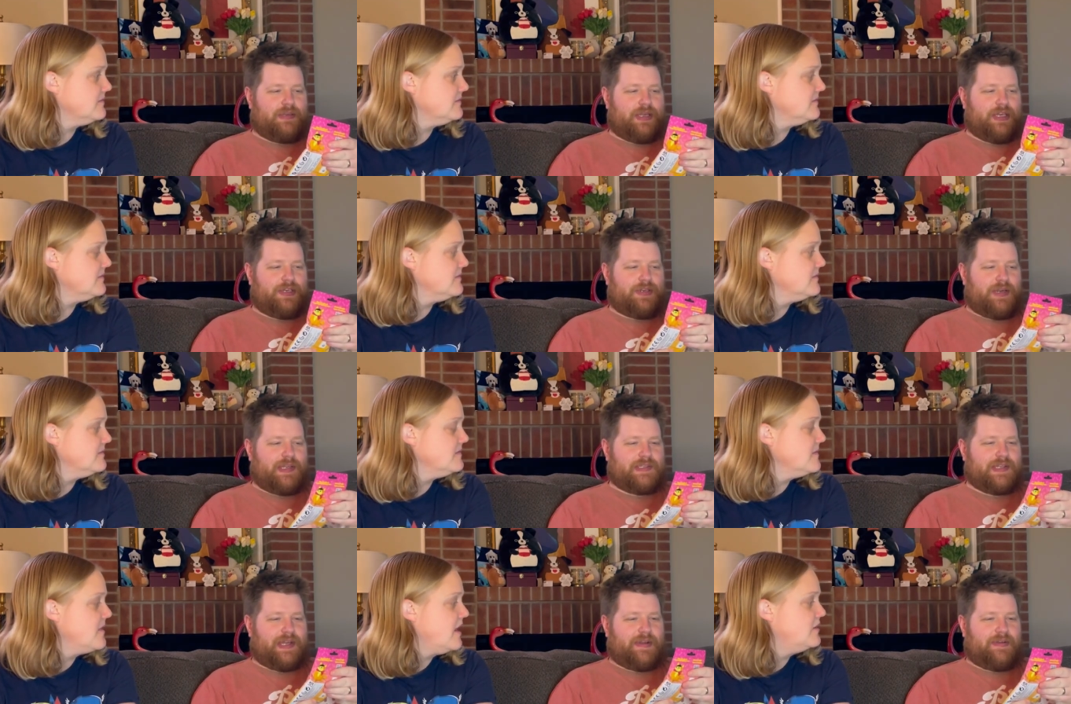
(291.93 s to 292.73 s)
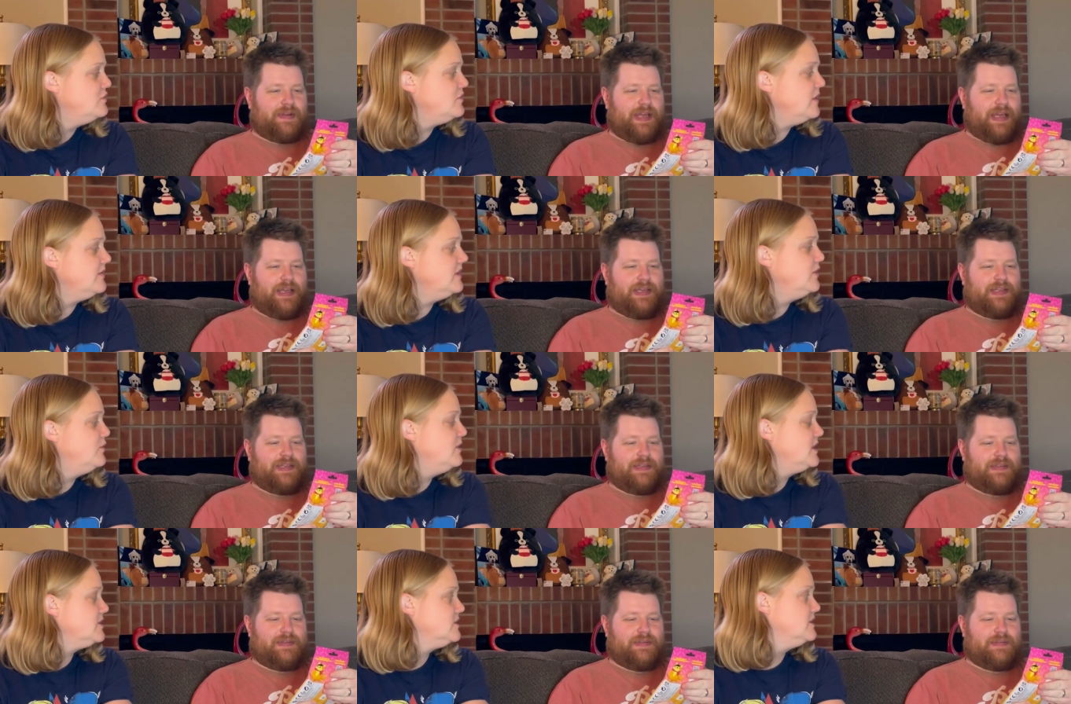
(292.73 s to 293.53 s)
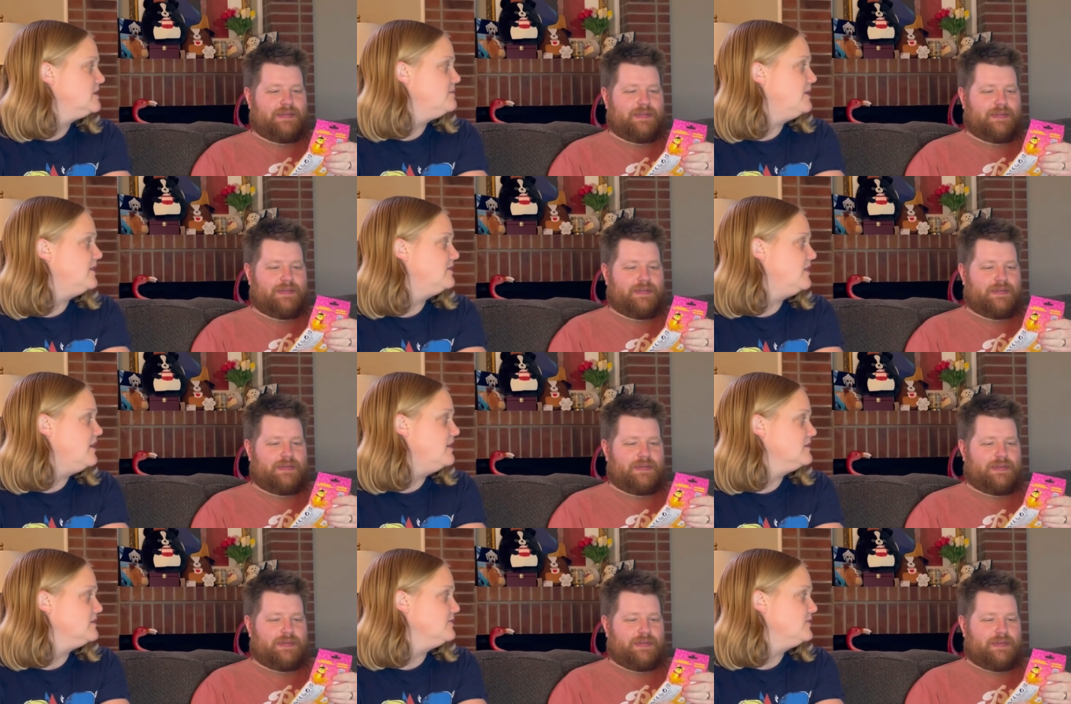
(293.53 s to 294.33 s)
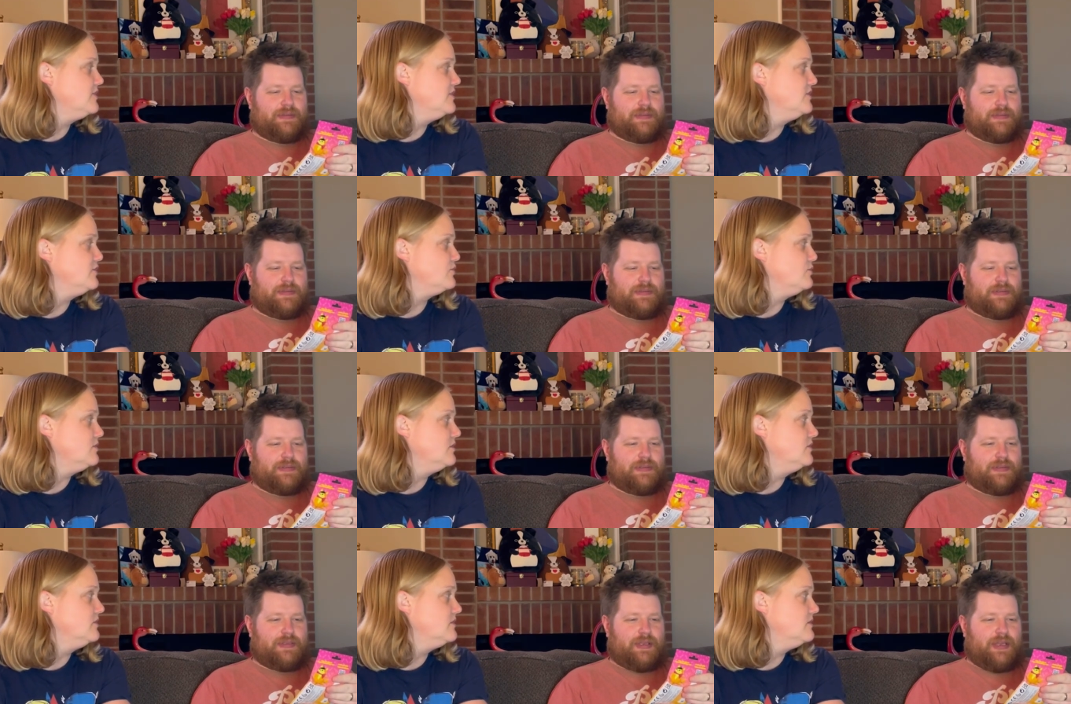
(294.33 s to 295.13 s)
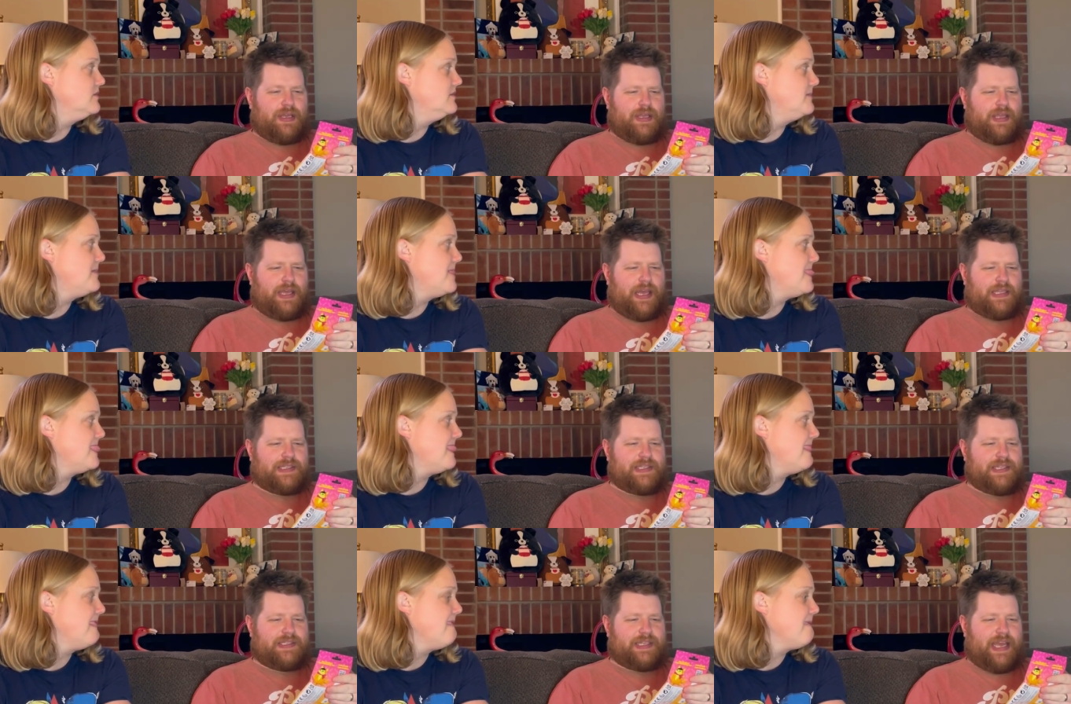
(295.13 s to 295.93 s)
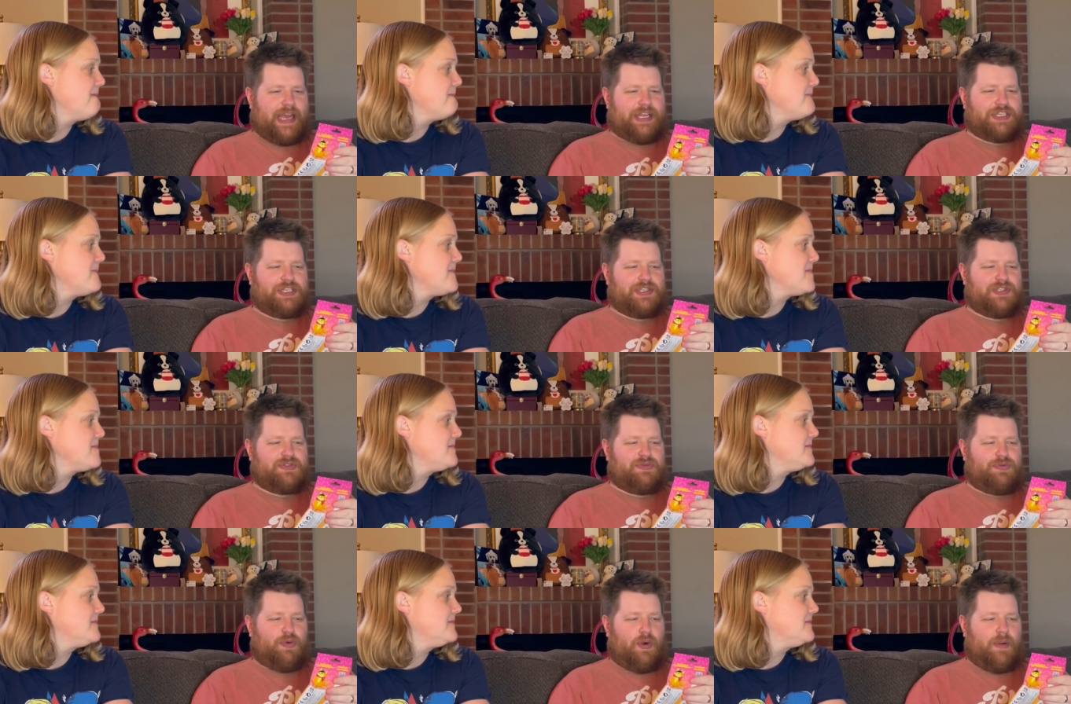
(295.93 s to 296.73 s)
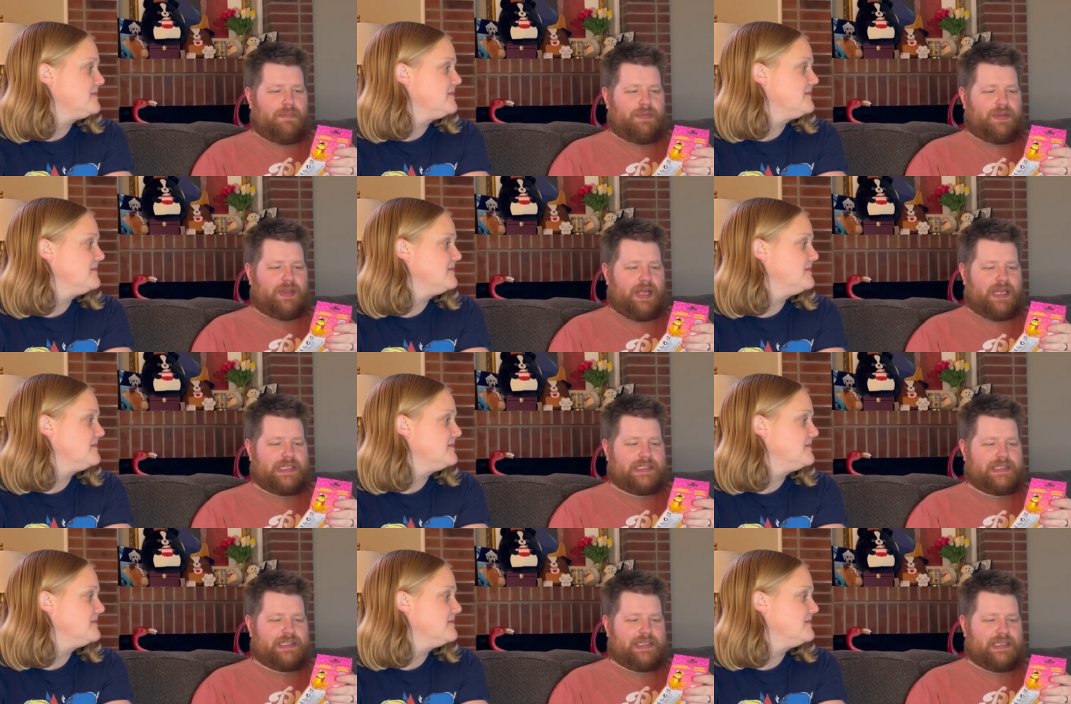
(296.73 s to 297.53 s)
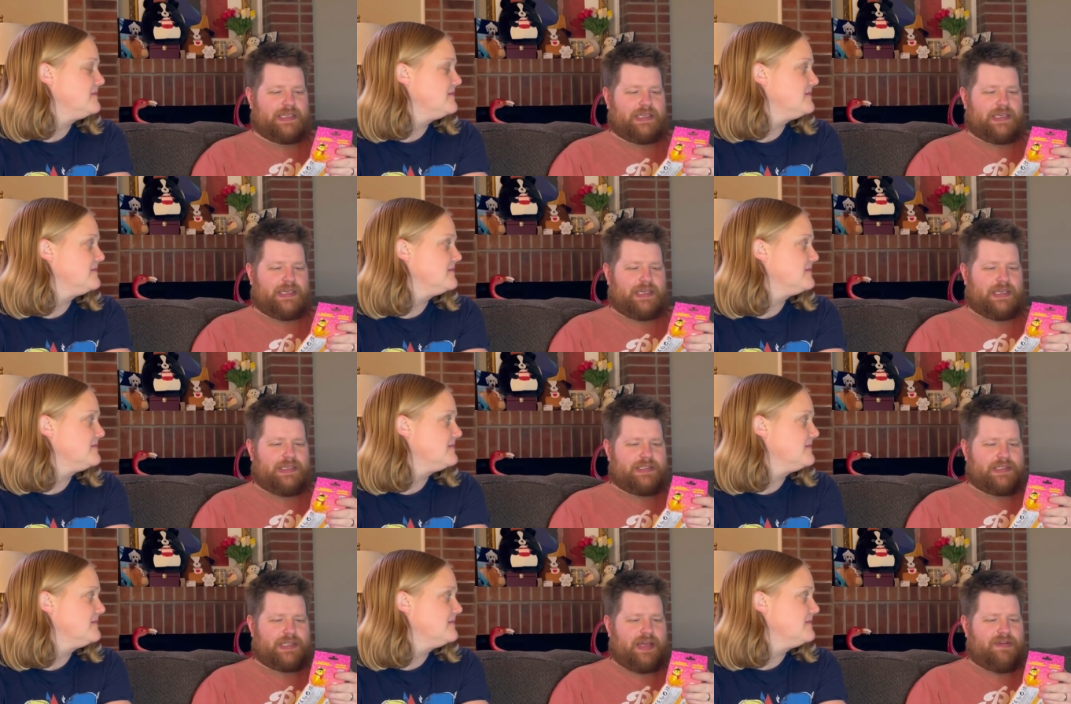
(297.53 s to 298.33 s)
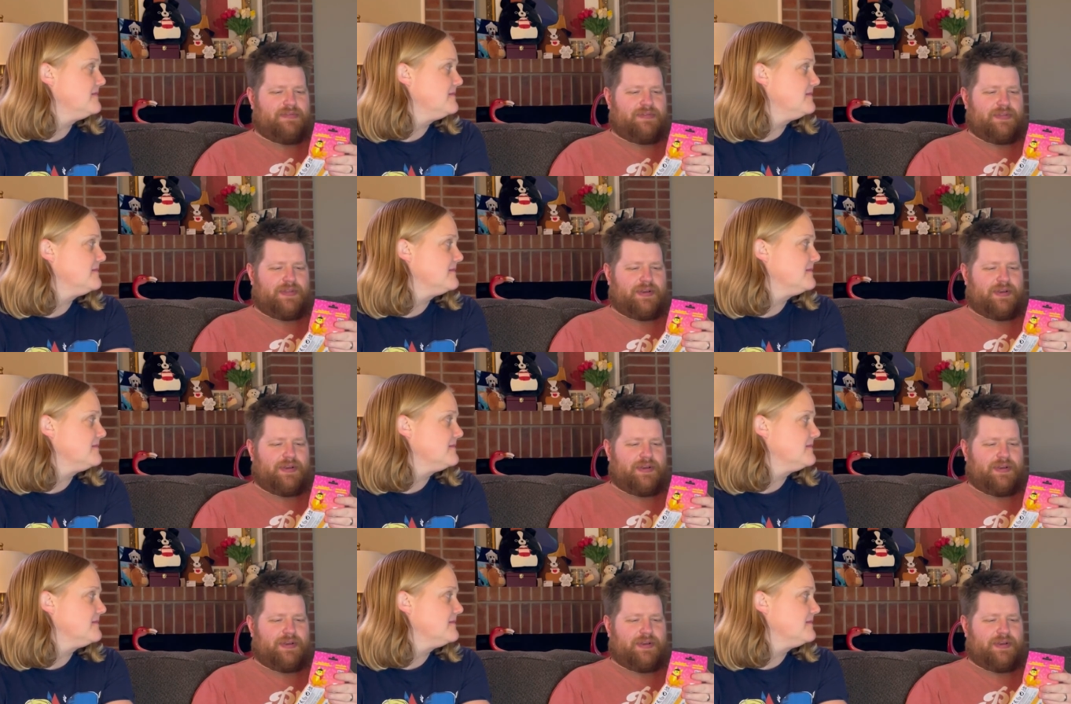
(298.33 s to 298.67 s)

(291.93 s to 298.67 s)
Speaker 1: Interesting.
Speaker 2: Do you have any questions about dogs versus squirrels?
Speaker 1: Yeah, it says ages four plus. Is that for the